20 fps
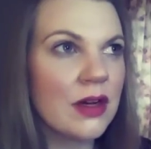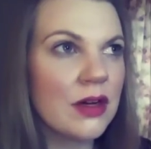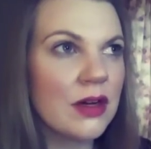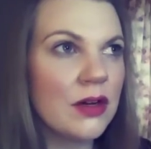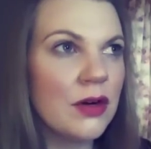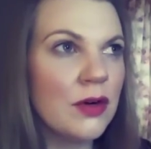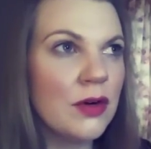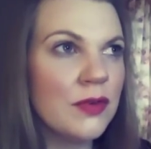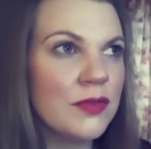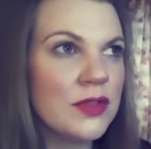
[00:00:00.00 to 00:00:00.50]

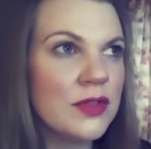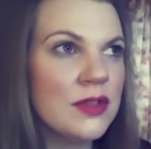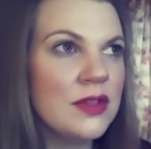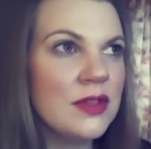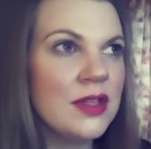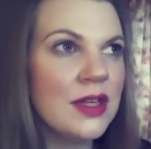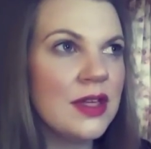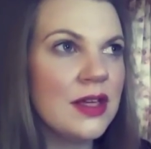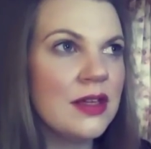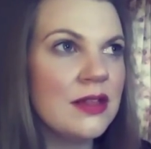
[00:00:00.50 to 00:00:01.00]
often
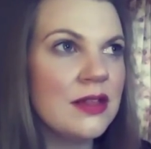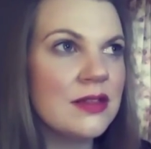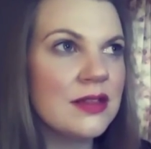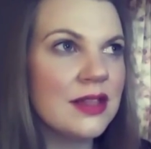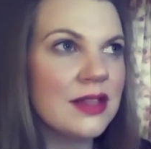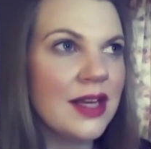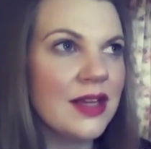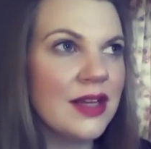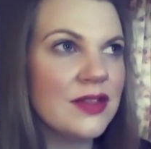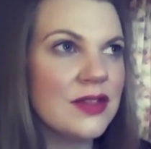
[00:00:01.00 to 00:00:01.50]
these
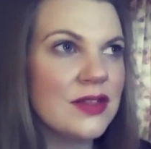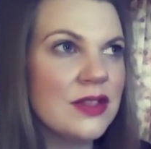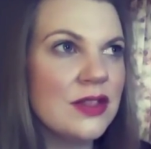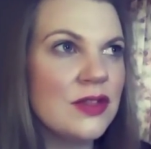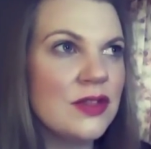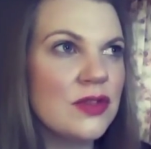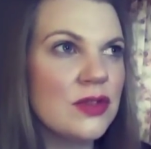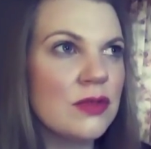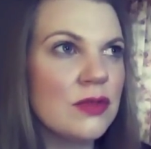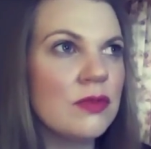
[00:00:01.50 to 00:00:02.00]

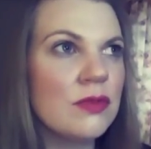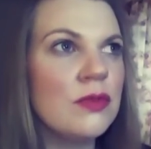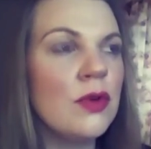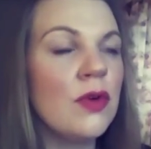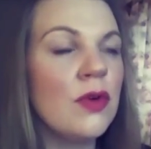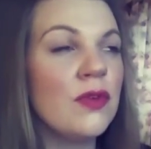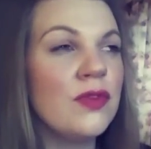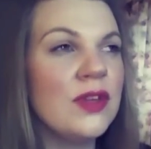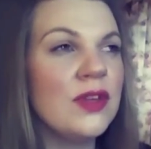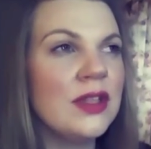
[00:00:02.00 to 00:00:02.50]
lessons of
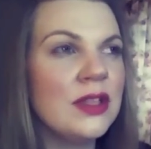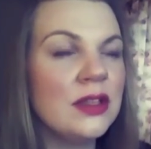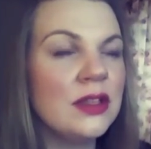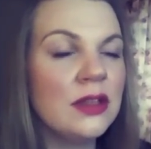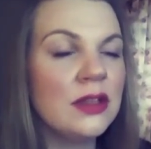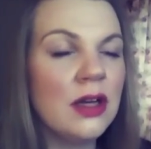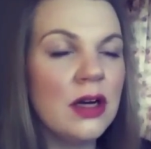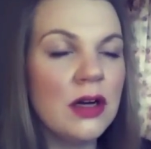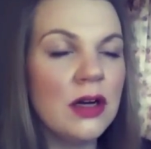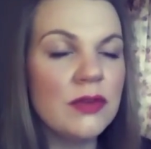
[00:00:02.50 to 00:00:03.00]
not feeling
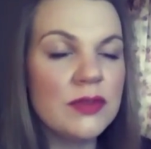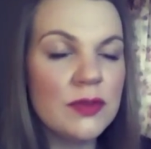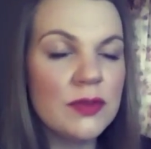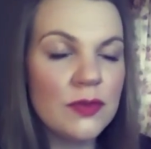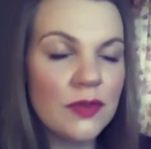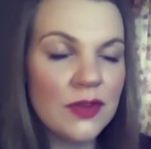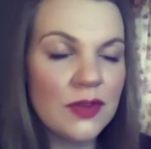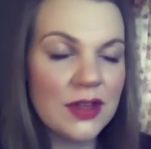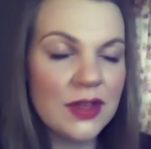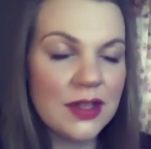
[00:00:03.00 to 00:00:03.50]
loved and
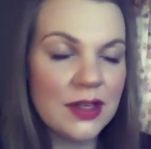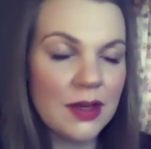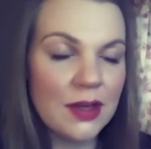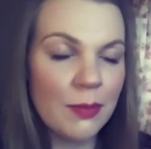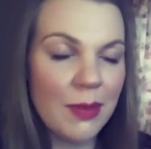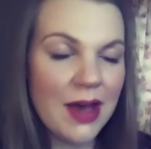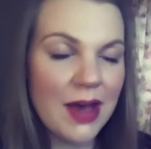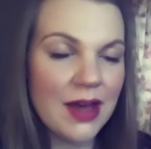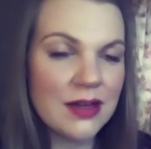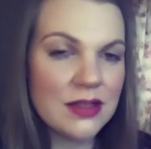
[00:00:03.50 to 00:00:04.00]
feeling
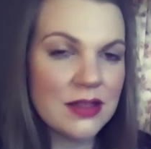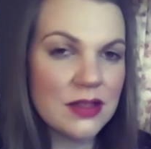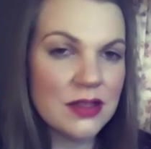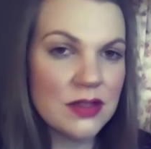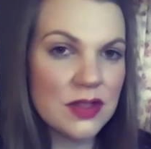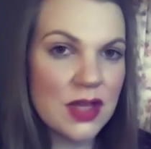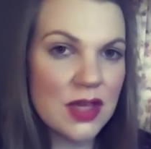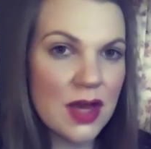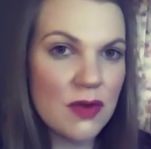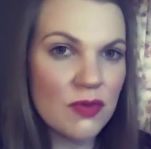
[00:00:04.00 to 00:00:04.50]

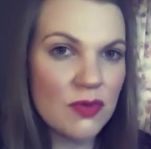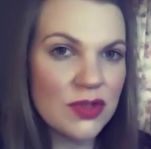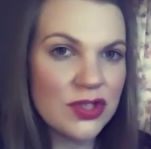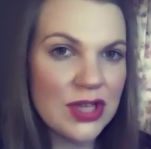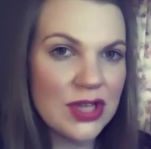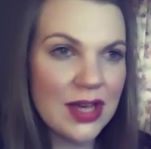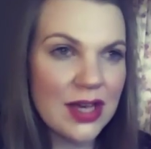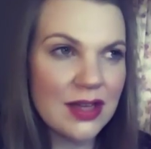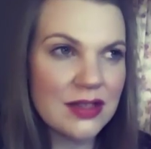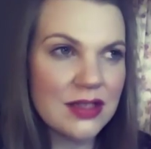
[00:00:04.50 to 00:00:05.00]
abandoned and
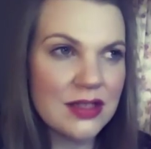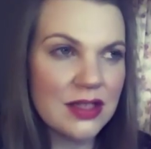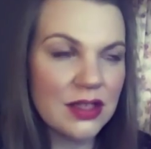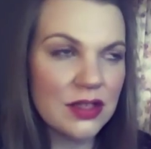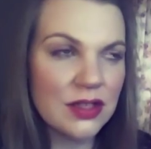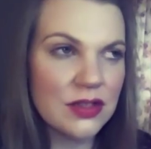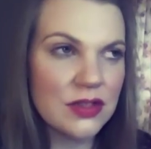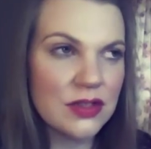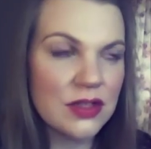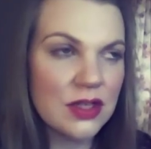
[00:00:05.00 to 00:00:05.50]

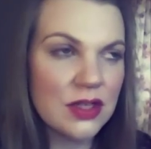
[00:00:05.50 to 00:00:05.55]
rejected